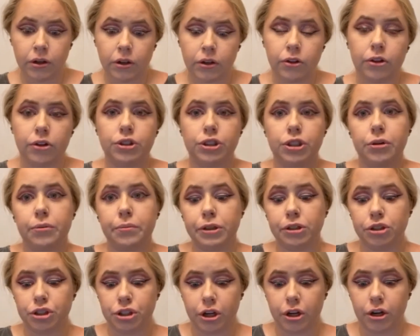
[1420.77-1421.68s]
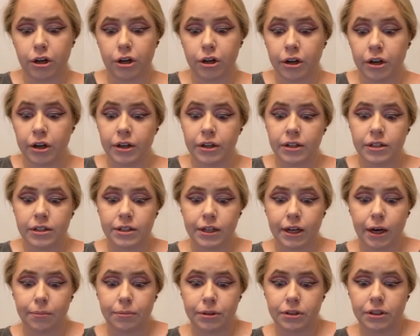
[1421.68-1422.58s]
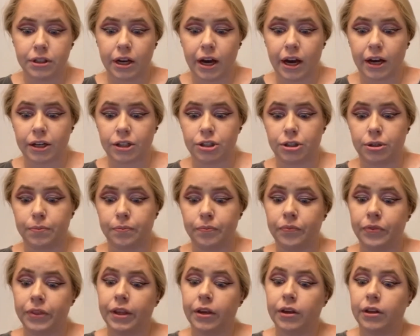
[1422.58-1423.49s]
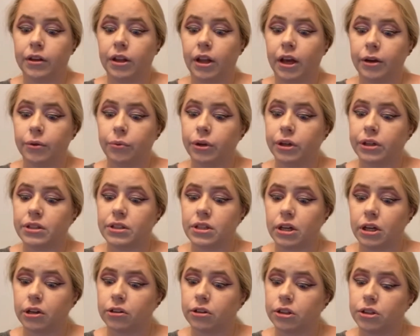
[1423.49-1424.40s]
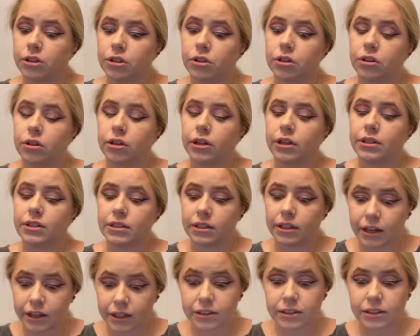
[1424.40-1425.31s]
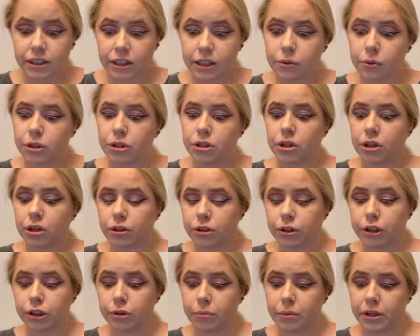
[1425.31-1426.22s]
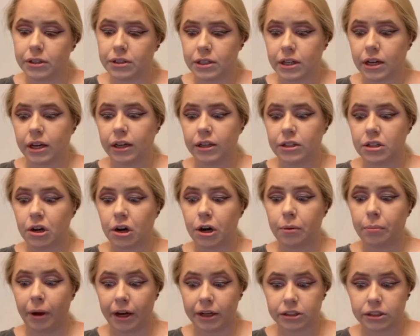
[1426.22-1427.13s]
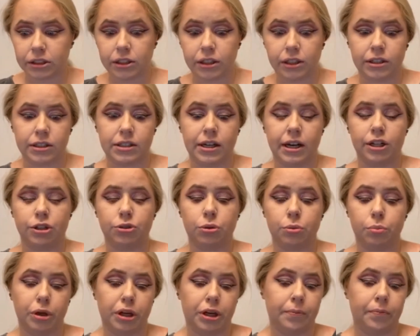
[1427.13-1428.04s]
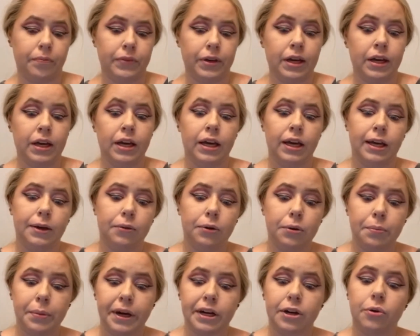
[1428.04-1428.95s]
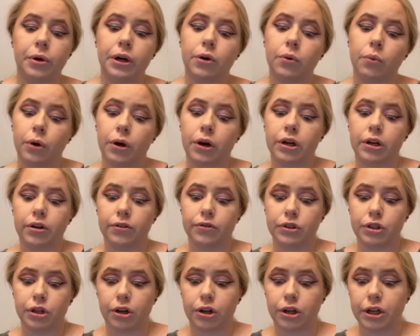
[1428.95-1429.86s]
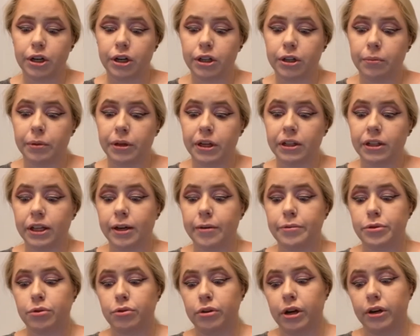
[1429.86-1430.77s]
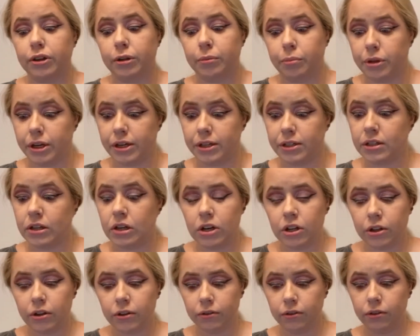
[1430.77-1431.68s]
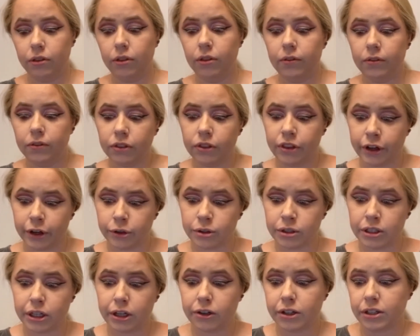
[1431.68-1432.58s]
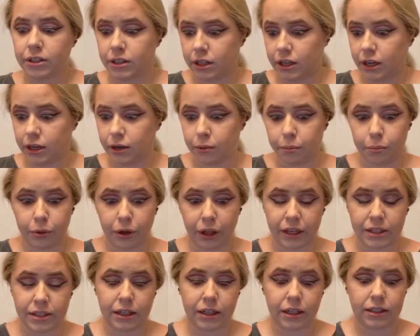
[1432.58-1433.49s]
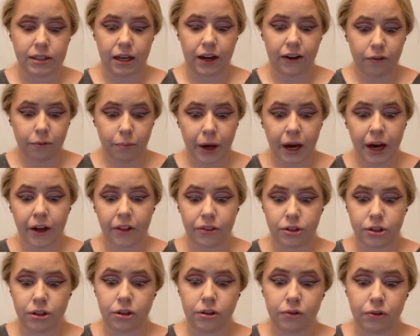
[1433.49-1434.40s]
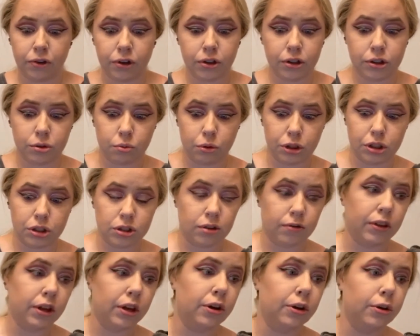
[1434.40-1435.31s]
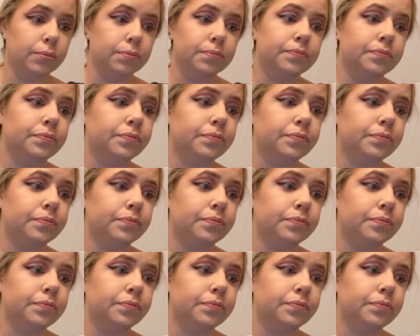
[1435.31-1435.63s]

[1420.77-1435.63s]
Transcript: The gentleman shuddered, snapped into action. Light would extinguish the gloom and set his heart back to its natural beat. He would make quick work of turning on the many lamps throughout the place, those nearest to him blazing a safe path to the furthest reaches of the home.